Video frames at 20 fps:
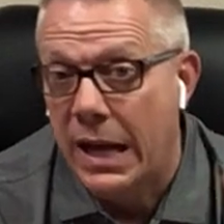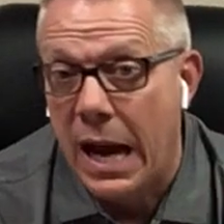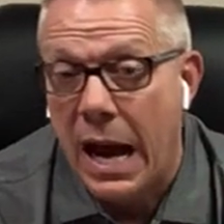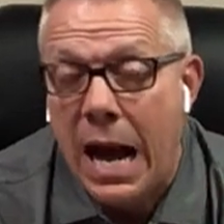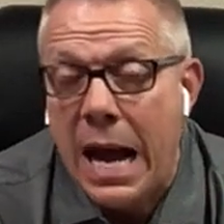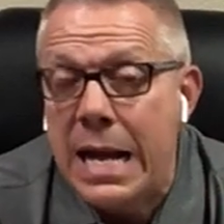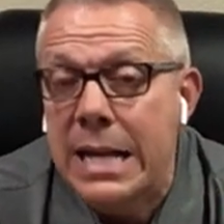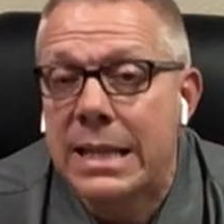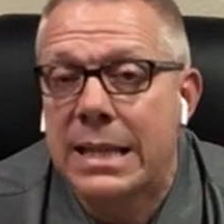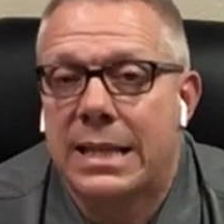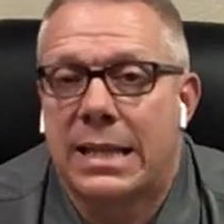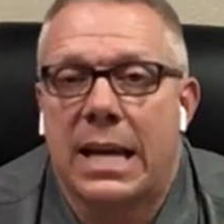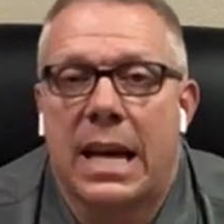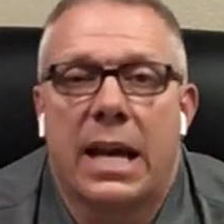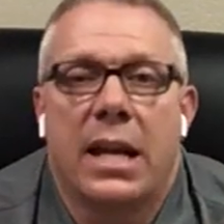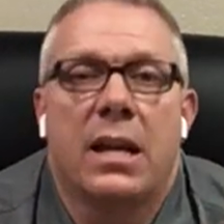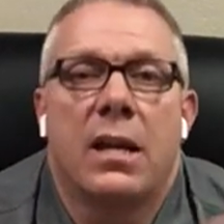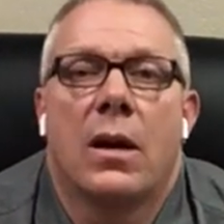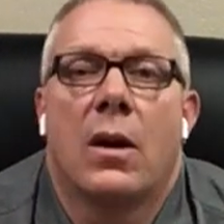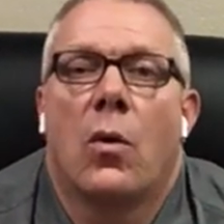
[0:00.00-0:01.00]
God
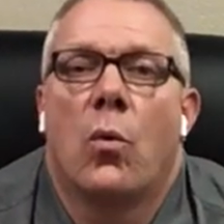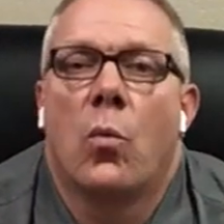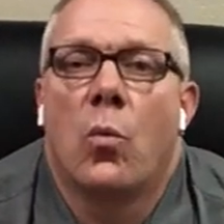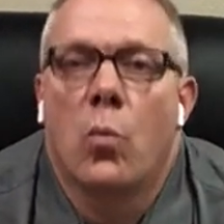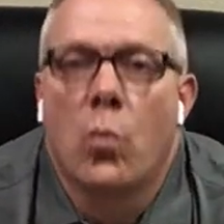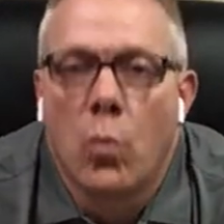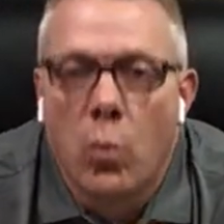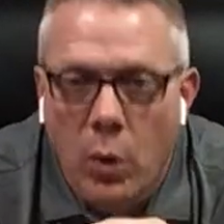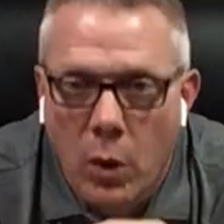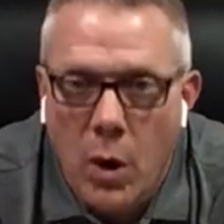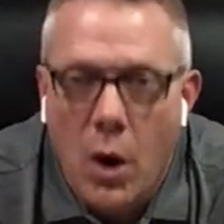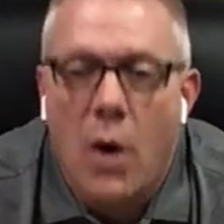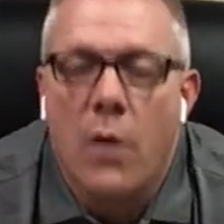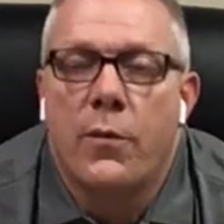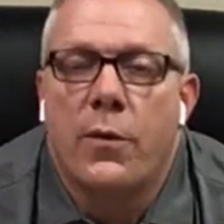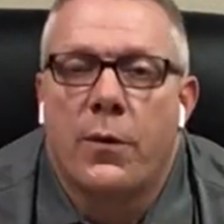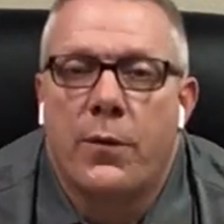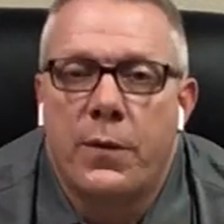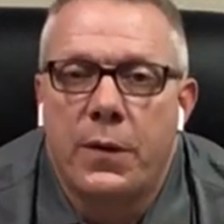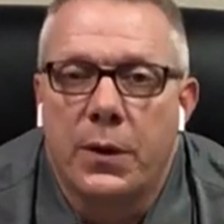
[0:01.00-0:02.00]
said were all
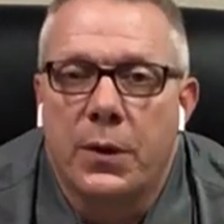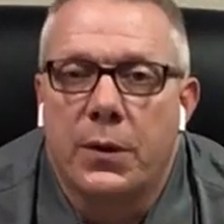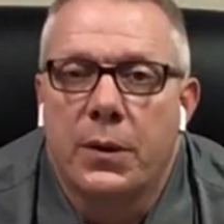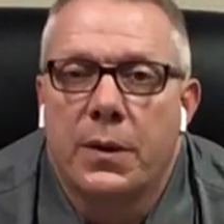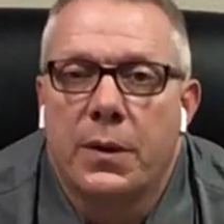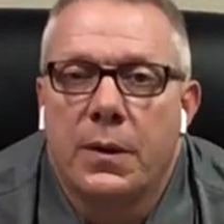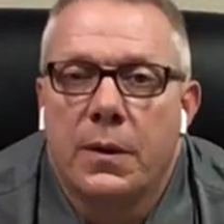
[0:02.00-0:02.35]
fulfilled.